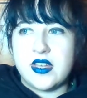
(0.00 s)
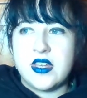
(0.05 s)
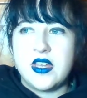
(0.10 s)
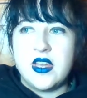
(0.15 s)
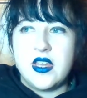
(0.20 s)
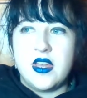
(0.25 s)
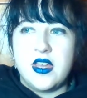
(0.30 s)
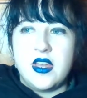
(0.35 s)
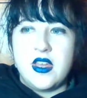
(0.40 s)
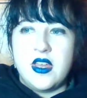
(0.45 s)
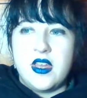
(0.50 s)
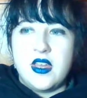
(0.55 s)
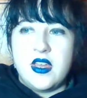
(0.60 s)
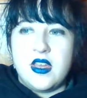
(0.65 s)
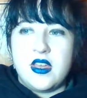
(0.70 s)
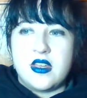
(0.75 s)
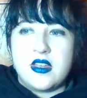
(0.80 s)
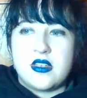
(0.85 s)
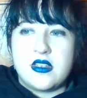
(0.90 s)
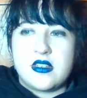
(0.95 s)
like
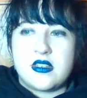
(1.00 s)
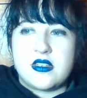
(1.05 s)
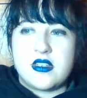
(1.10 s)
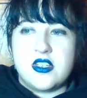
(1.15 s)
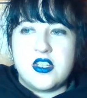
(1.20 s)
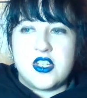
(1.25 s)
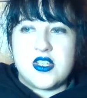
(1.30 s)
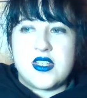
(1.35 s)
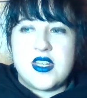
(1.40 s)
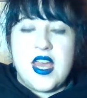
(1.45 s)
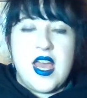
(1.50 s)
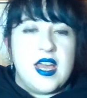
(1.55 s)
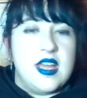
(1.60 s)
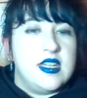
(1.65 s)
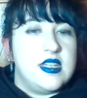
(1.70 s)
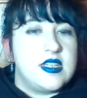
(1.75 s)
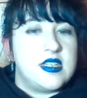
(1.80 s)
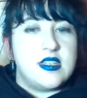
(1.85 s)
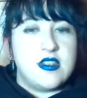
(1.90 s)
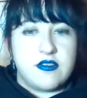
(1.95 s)
to
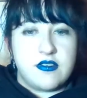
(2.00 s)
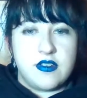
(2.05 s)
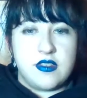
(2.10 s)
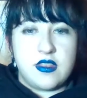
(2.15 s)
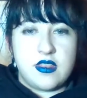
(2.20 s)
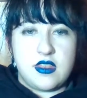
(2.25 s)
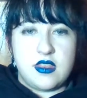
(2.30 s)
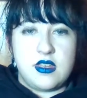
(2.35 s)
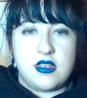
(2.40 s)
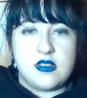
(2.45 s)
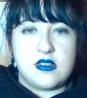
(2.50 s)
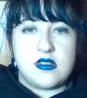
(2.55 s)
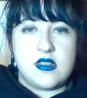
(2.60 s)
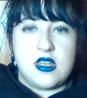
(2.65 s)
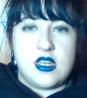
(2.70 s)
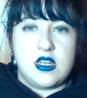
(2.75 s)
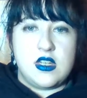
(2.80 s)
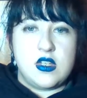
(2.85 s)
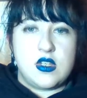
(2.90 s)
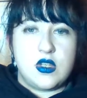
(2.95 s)
just add different
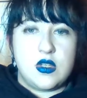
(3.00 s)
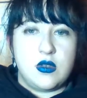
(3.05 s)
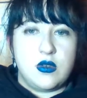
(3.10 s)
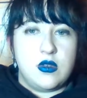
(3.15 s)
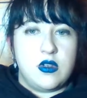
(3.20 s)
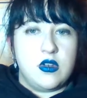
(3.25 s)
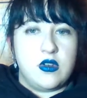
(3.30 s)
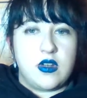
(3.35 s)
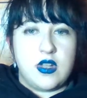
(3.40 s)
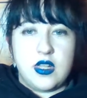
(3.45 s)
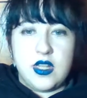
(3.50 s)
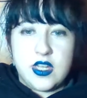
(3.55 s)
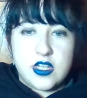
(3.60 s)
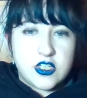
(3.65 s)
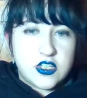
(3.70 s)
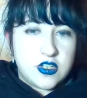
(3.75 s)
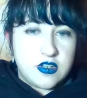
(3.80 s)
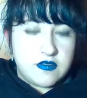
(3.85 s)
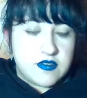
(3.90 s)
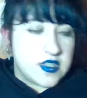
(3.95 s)
things into your
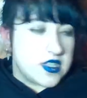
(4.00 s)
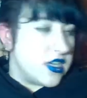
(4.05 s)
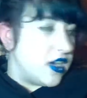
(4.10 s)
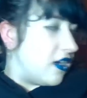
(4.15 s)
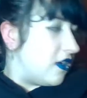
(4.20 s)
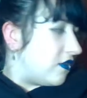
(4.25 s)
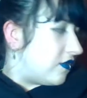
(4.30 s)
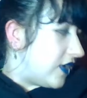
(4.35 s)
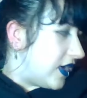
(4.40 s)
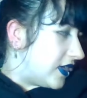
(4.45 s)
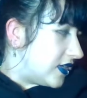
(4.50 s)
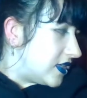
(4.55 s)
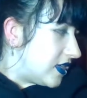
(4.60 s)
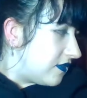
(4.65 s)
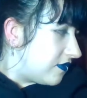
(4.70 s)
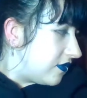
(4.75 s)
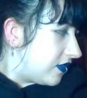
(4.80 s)
collection of stuff.